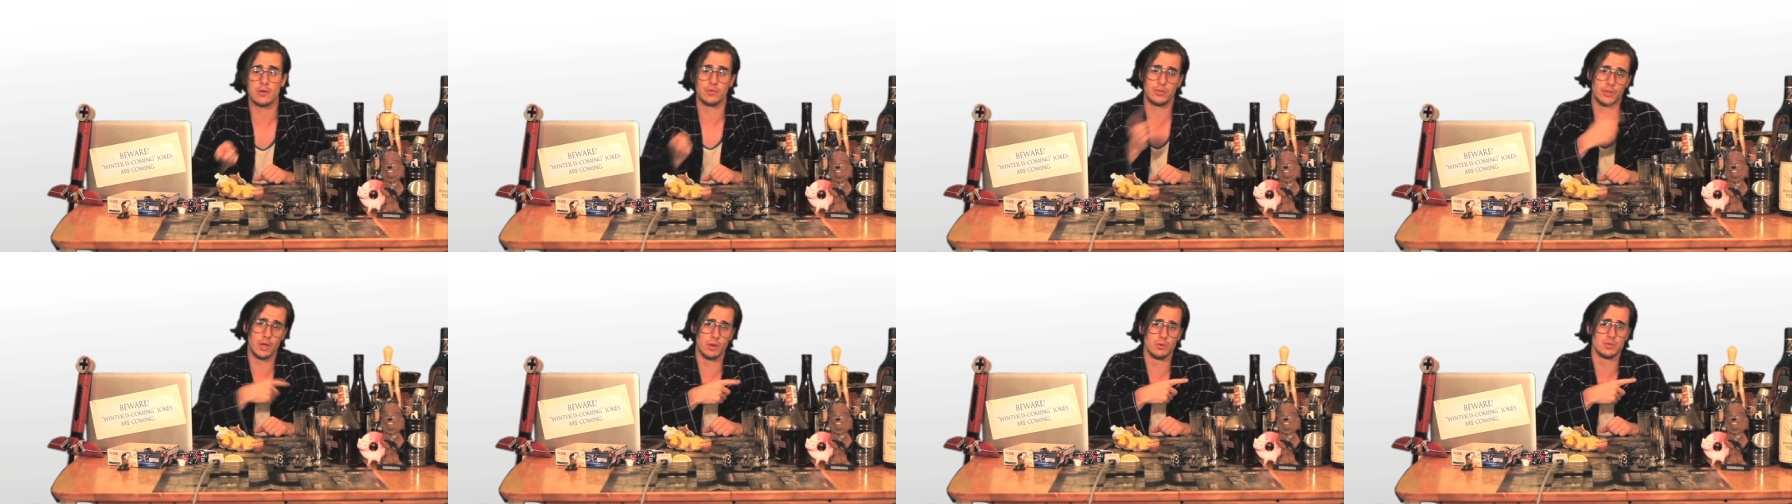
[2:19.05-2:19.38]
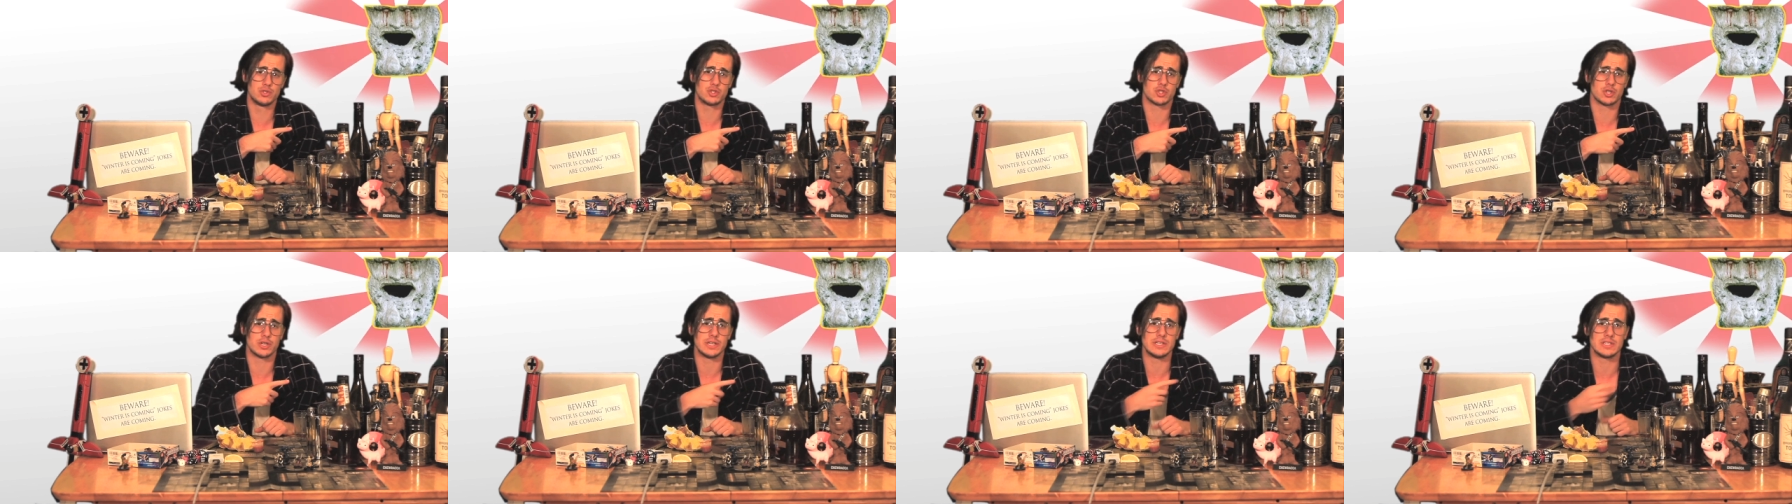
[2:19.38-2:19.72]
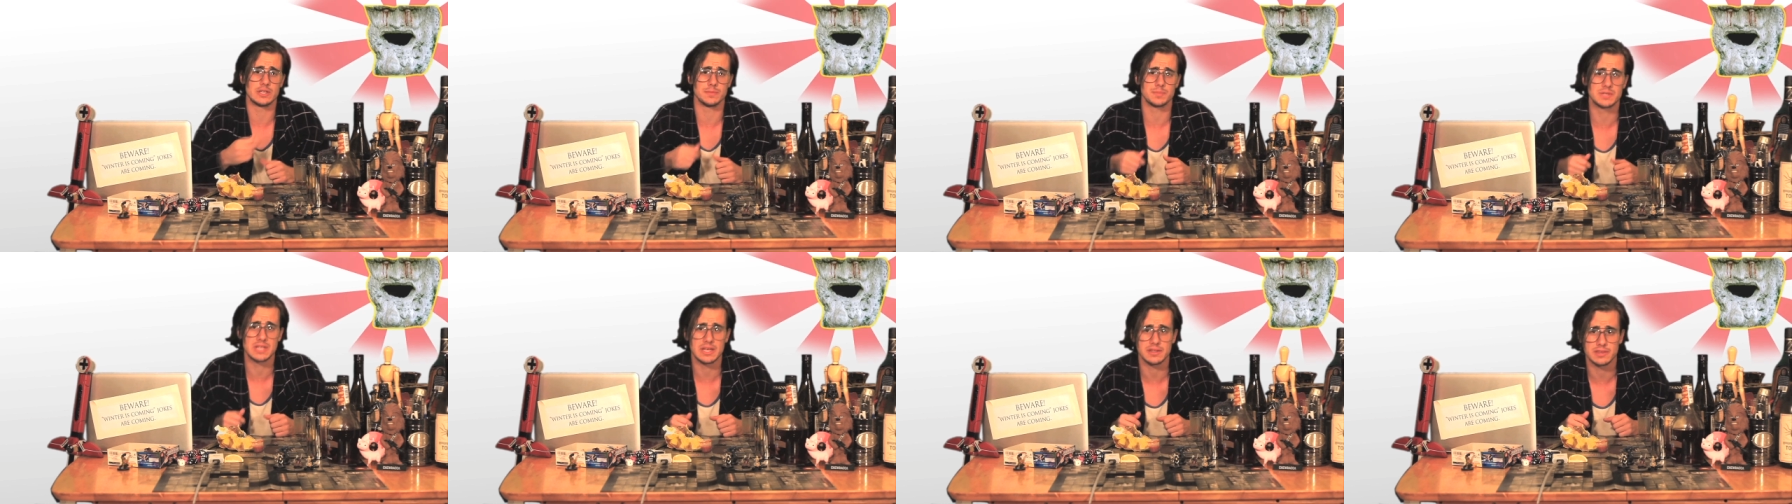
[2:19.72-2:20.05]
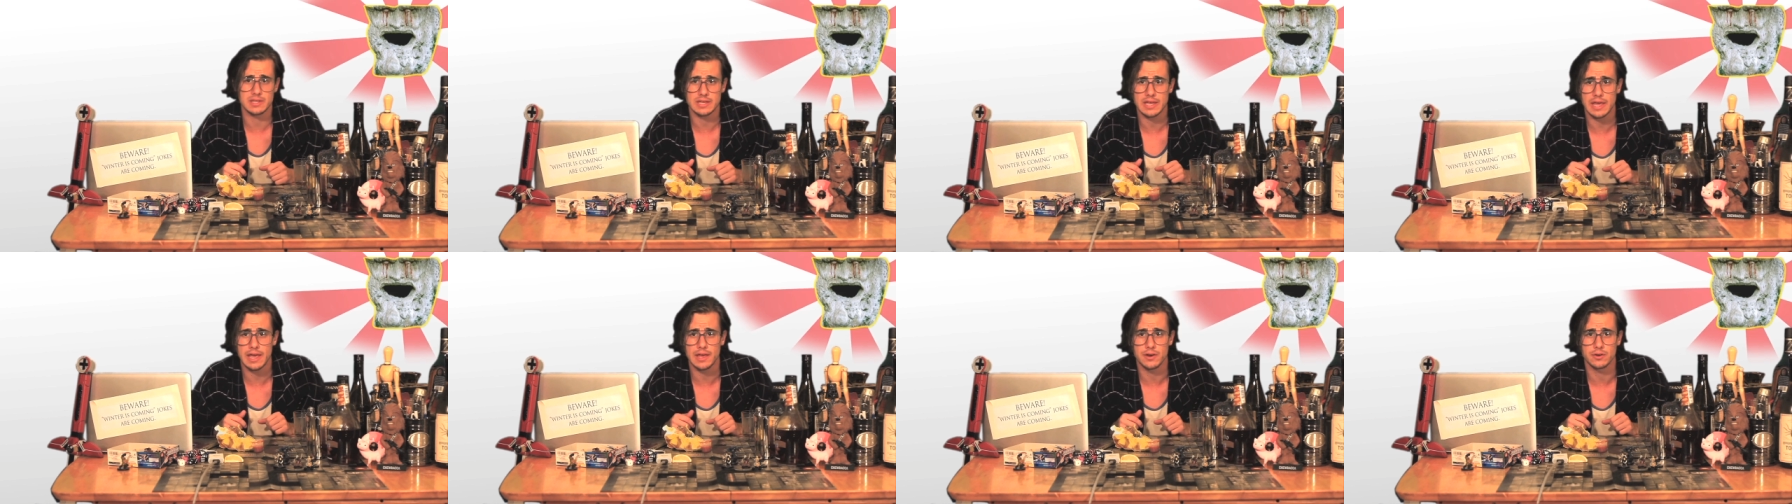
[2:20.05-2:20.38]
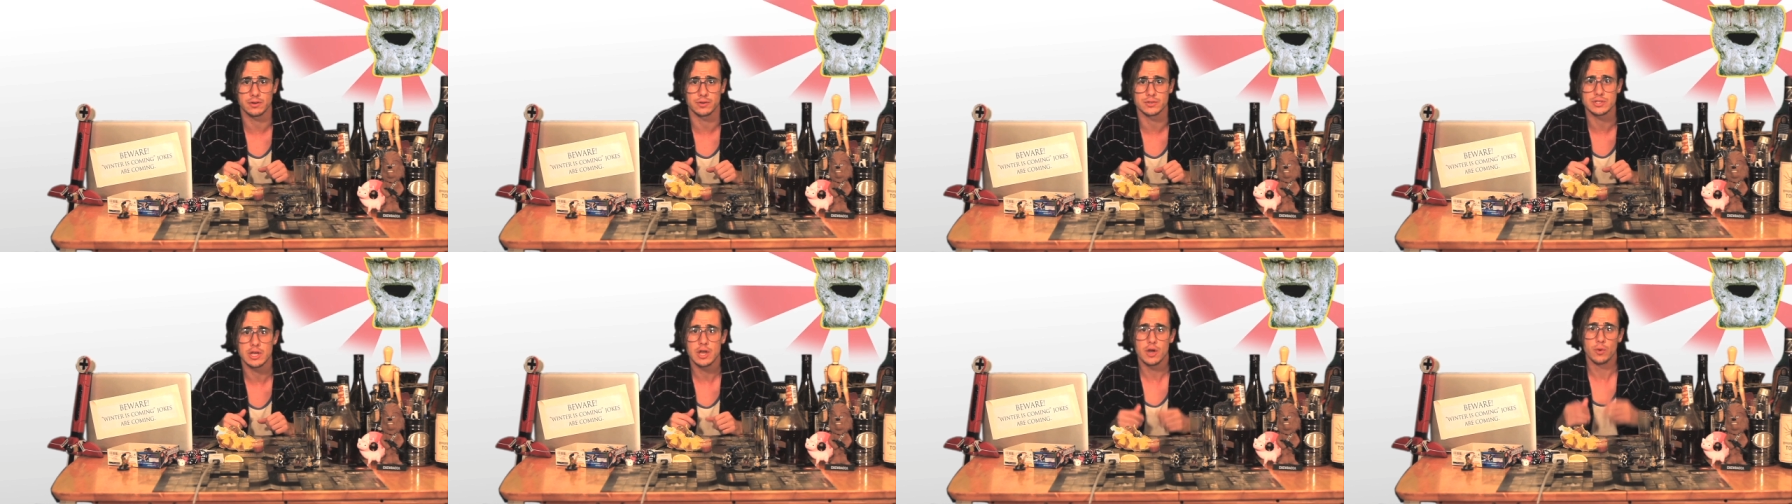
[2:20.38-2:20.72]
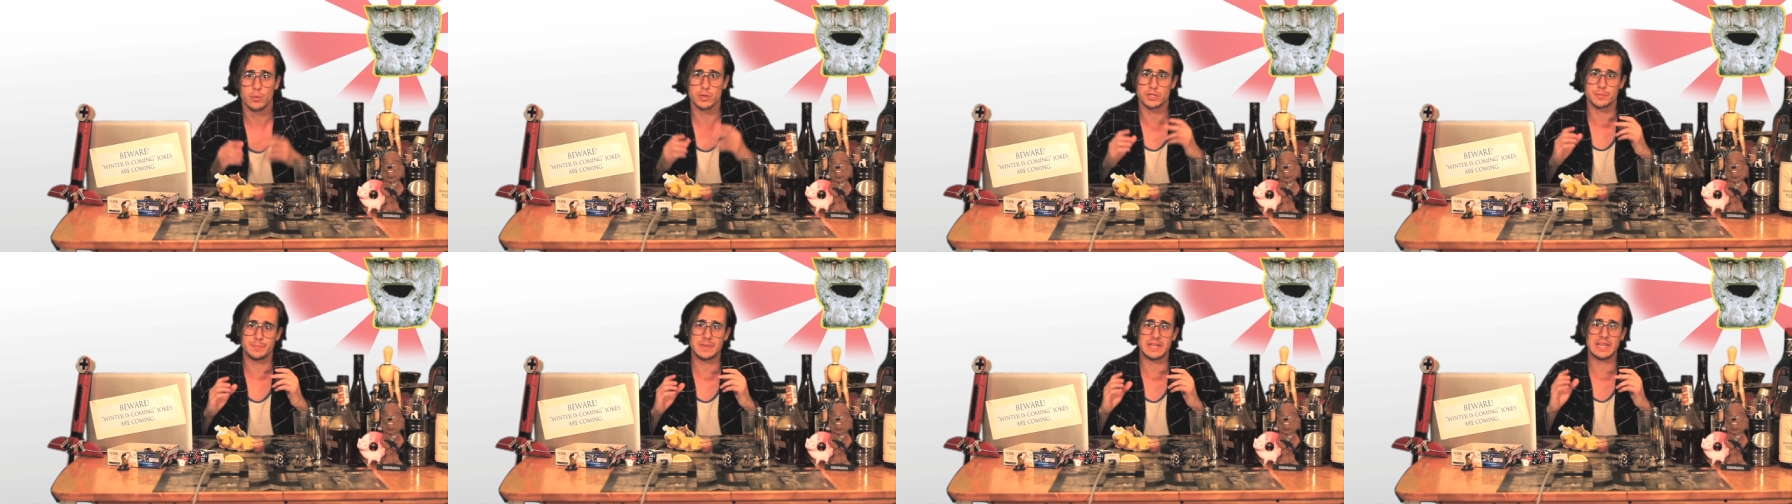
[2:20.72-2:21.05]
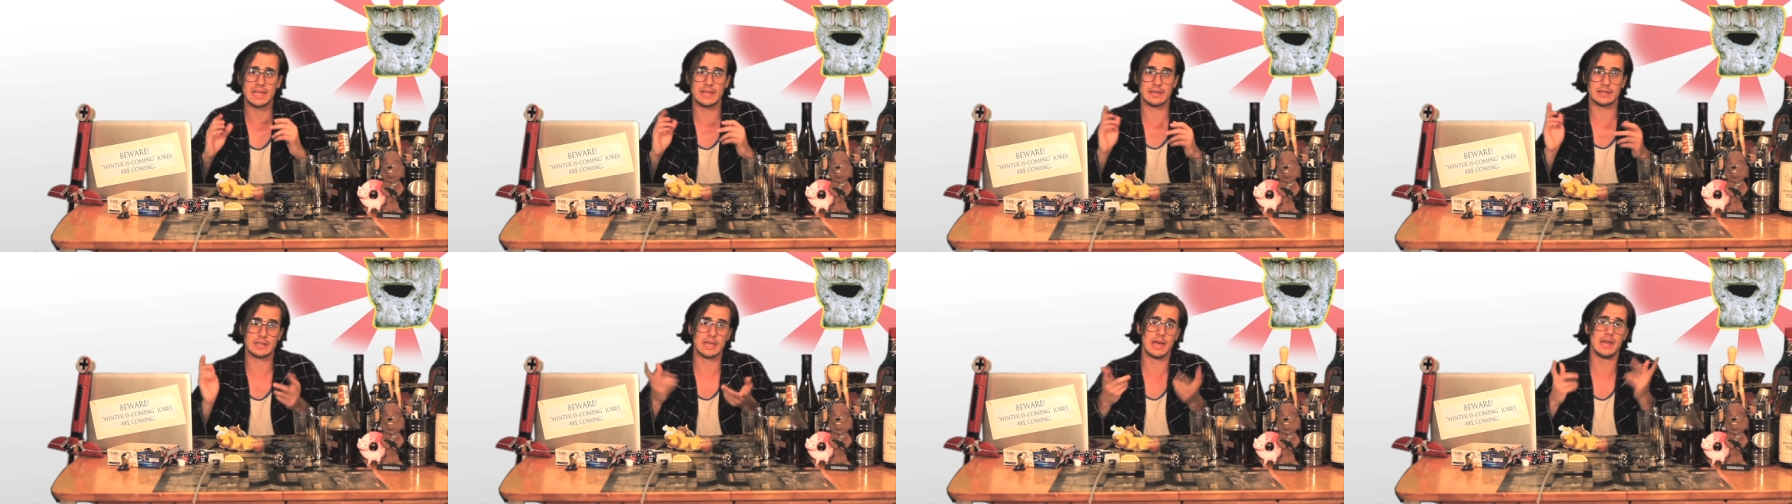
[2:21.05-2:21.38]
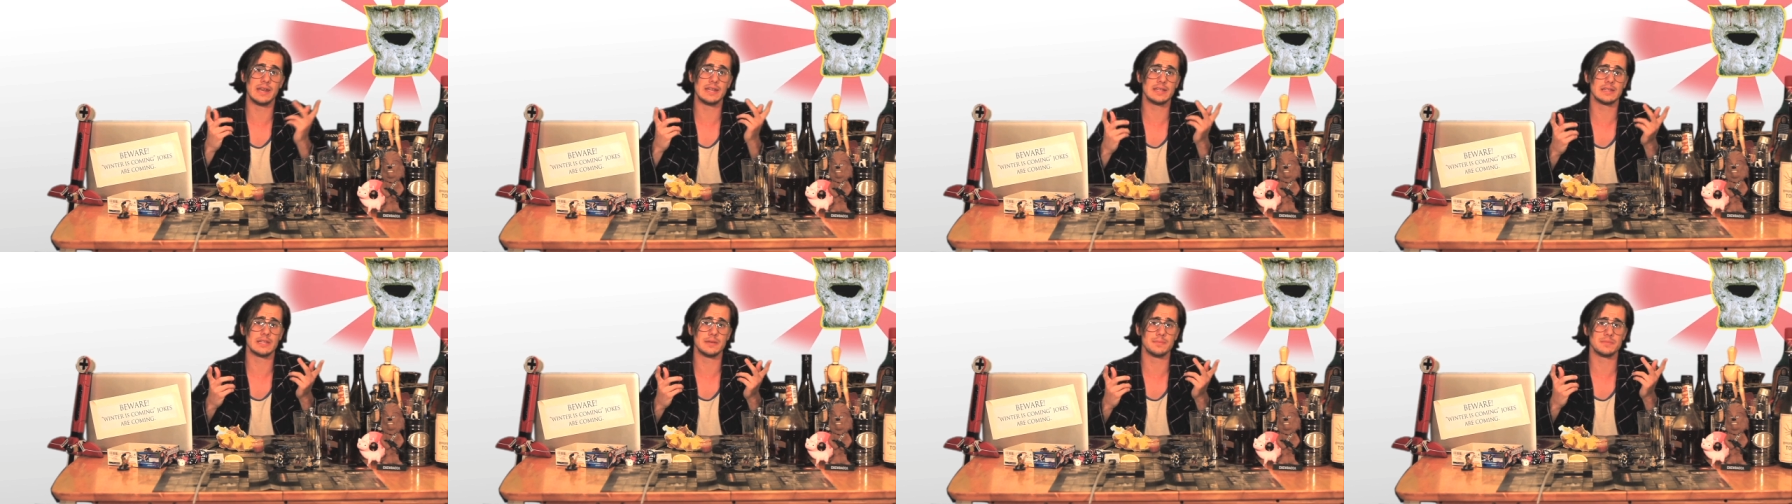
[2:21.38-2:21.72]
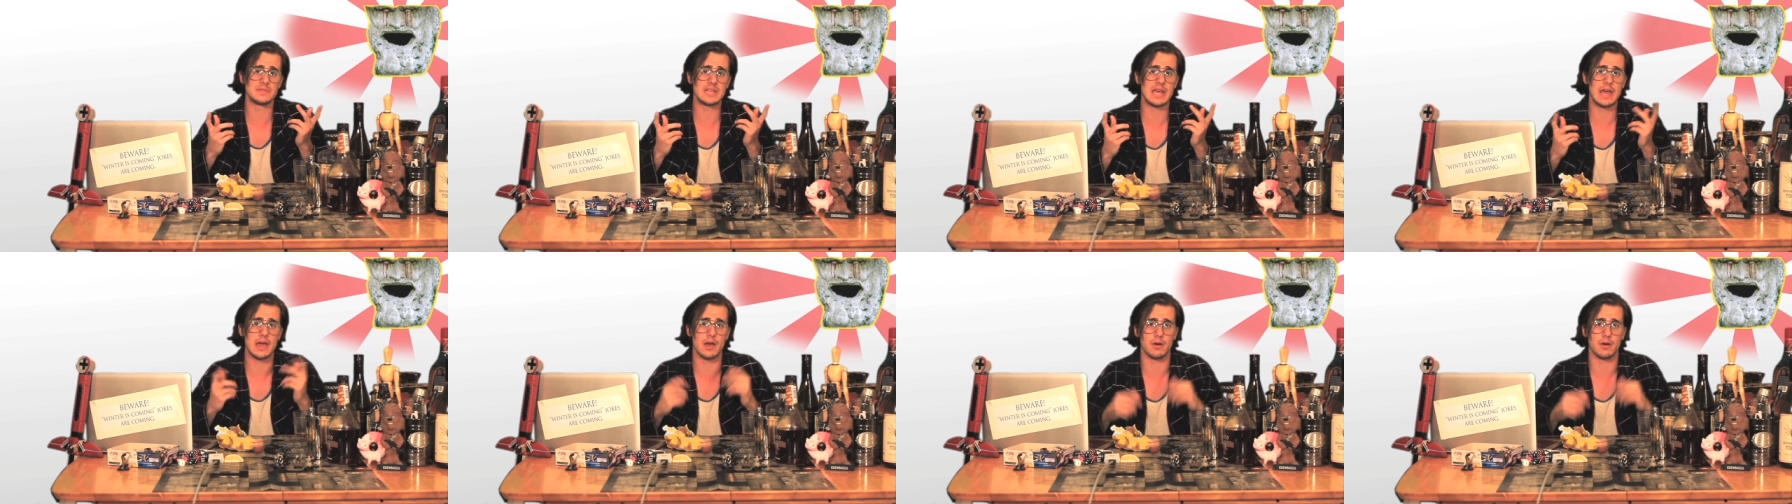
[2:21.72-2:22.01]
those trees upset the Andals, which began cutting them down.